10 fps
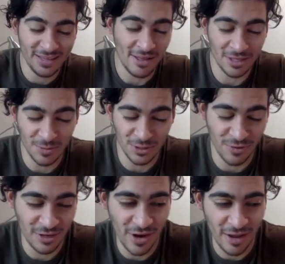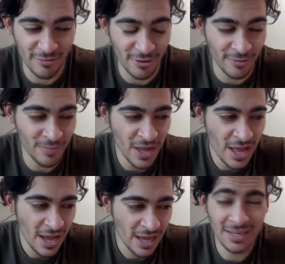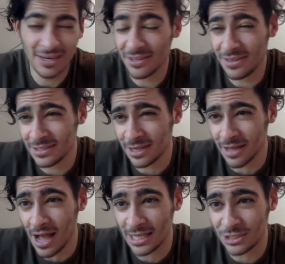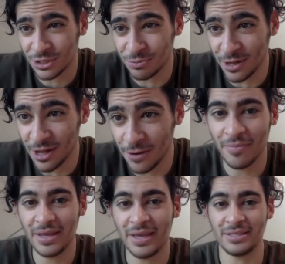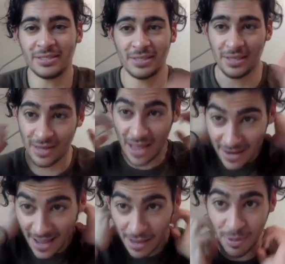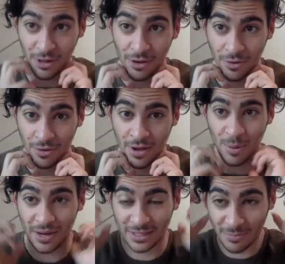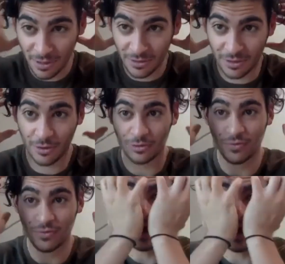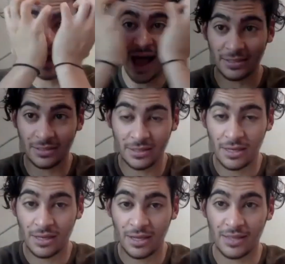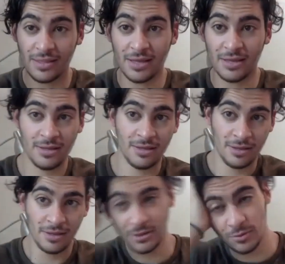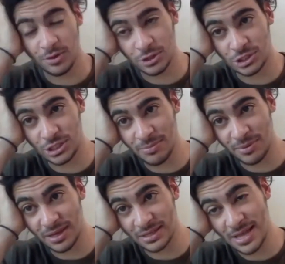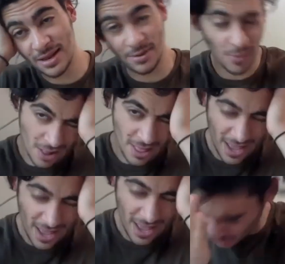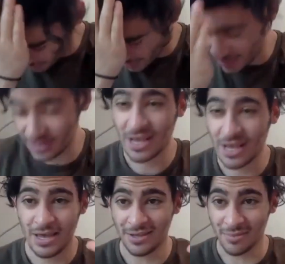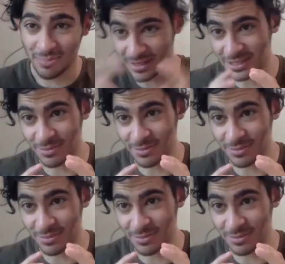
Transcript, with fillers: download Speechify on your iPhone. I'd say another thing is called the ostrich pillow. It's not a neck pillow, but it's a pillow that goes around your eyes, and then mm. you can just sleep against any wall, any surface. It can. So it's